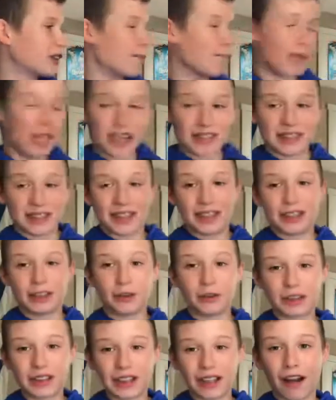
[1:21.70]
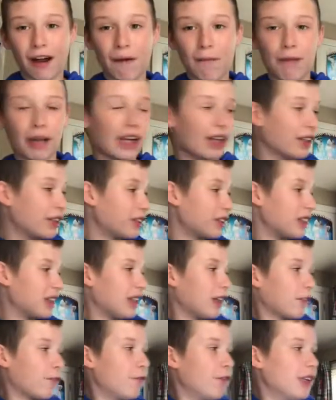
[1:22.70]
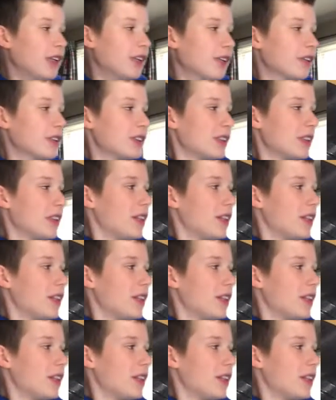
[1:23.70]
amazing. Go check out my other Select videos